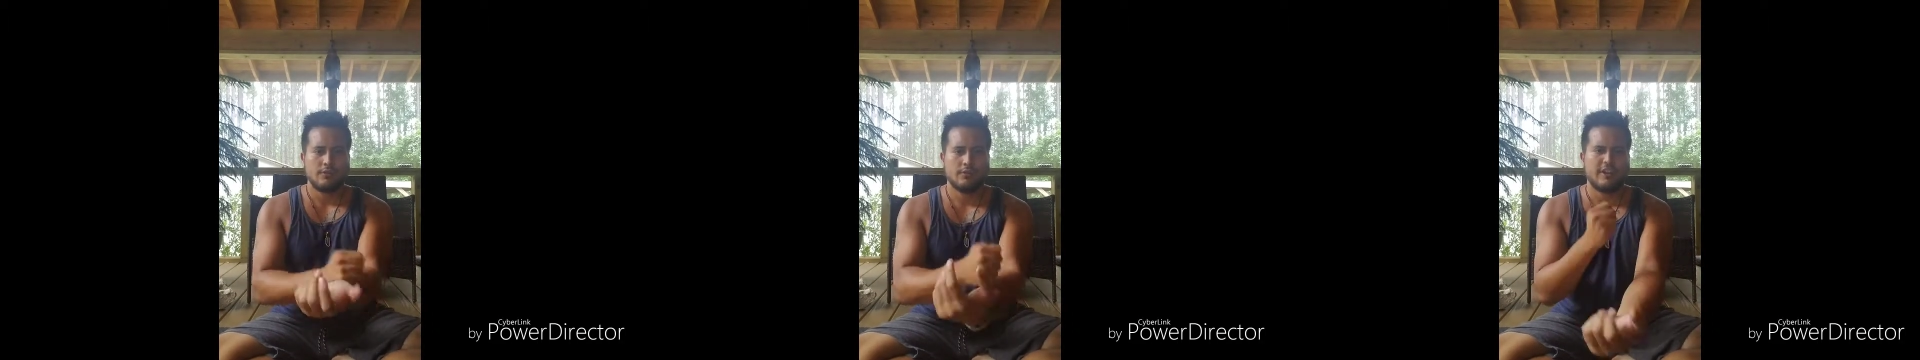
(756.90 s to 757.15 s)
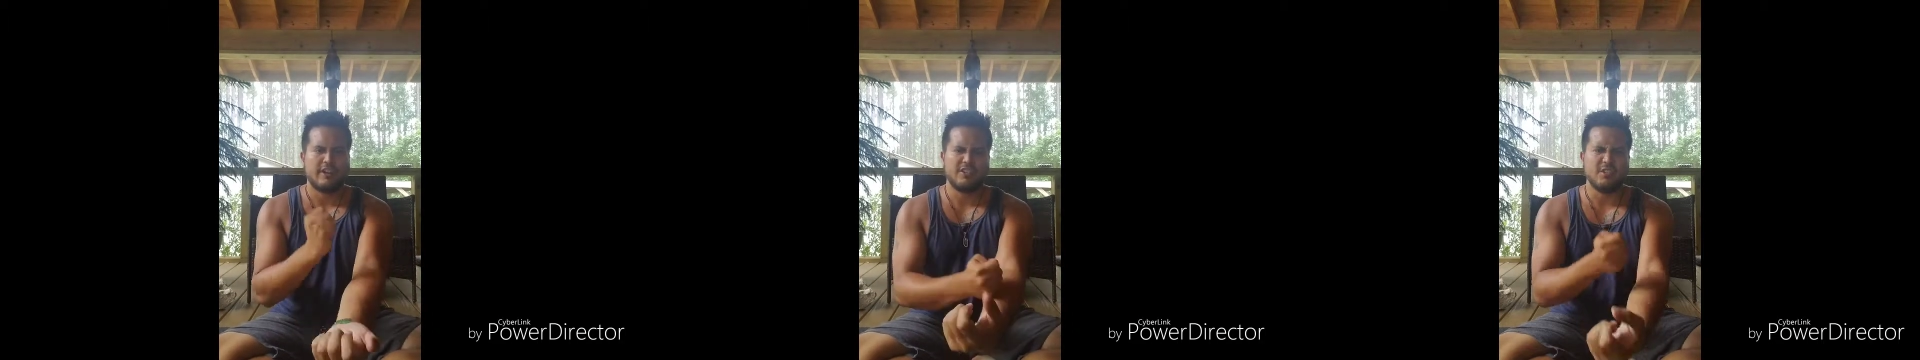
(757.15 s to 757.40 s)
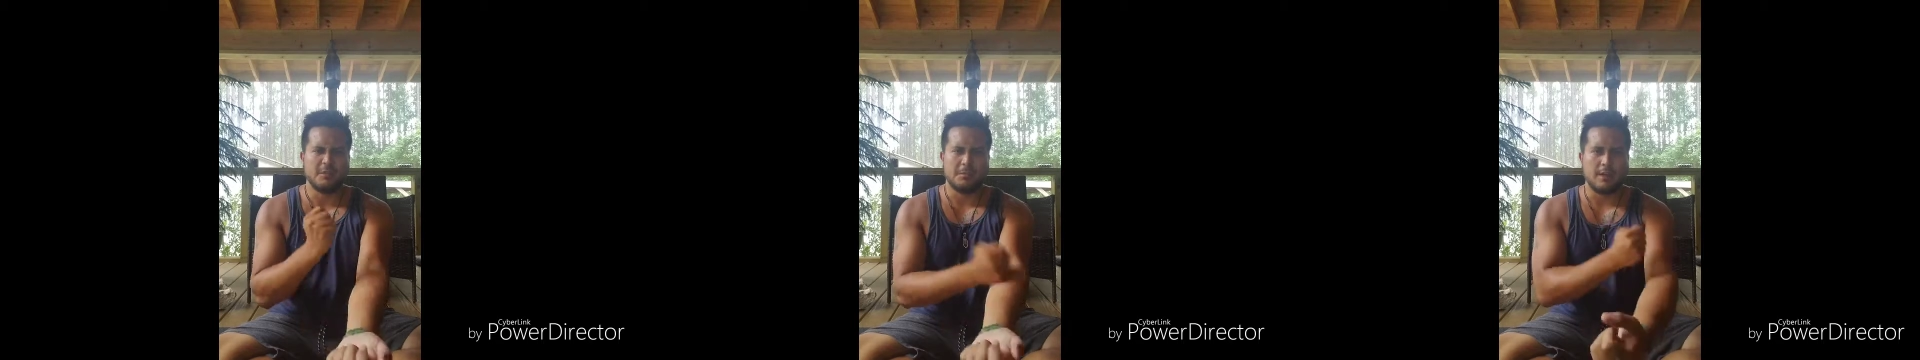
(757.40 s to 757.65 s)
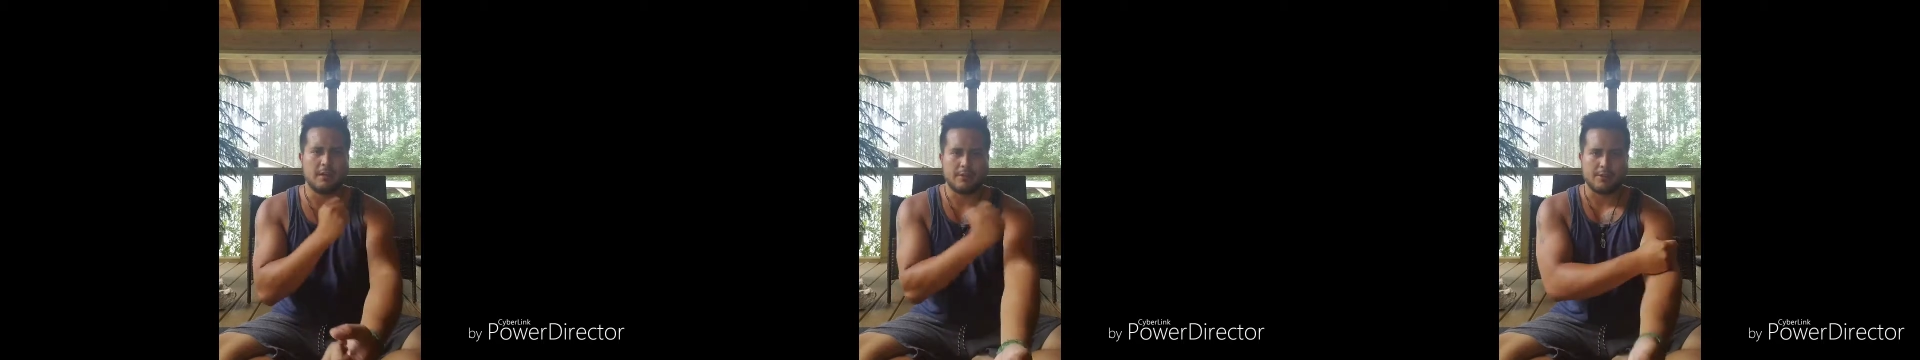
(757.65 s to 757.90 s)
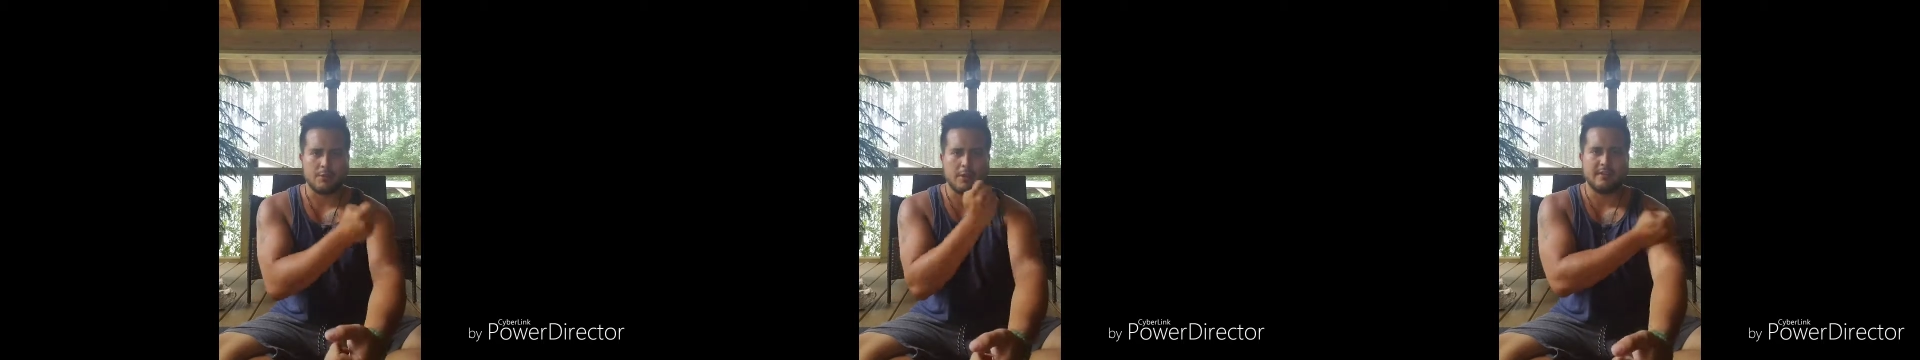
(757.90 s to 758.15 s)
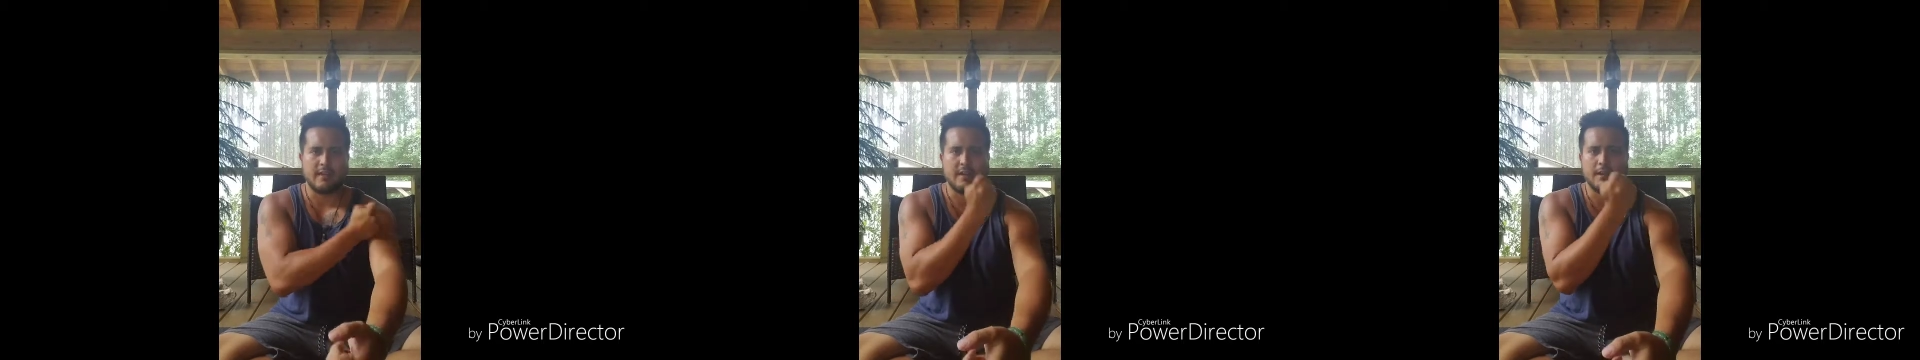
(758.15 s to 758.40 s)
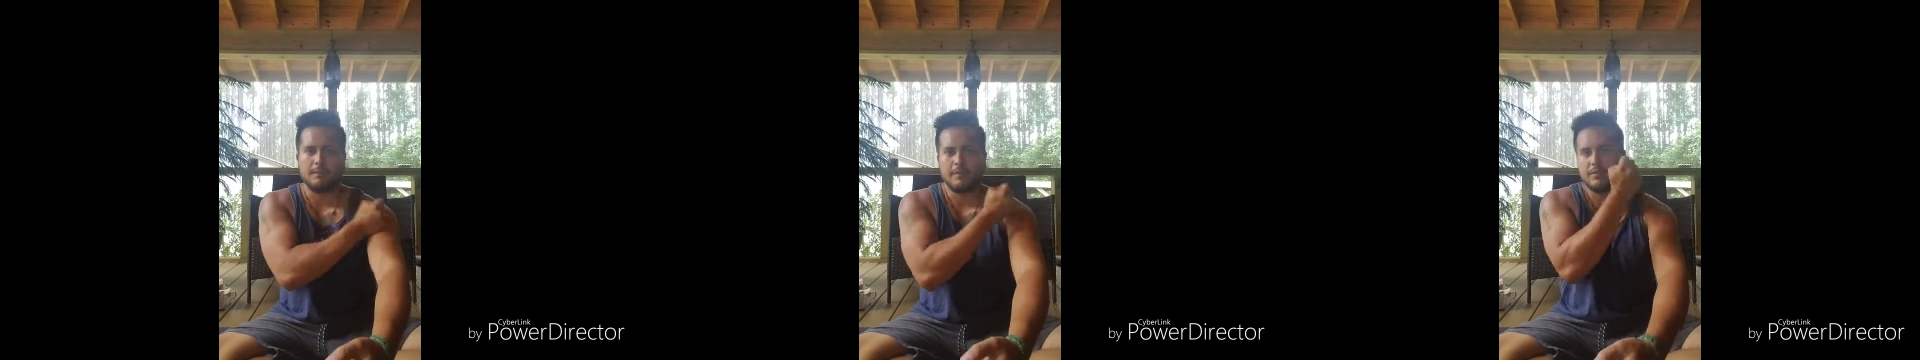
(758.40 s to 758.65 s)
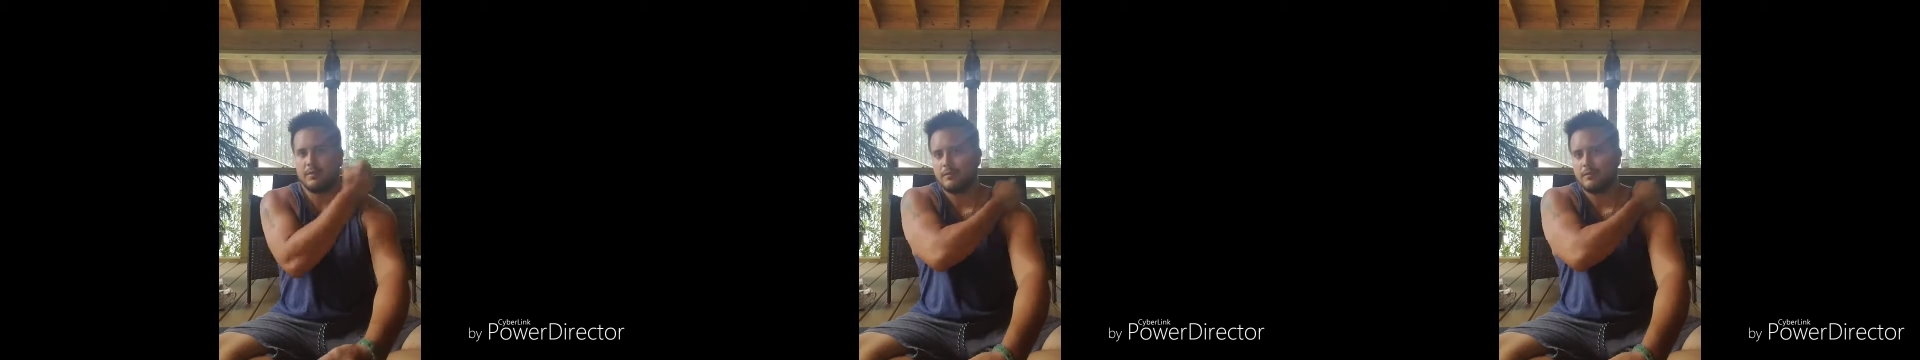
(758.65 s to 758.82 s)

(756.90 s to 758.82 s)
Try and do it about 3 times.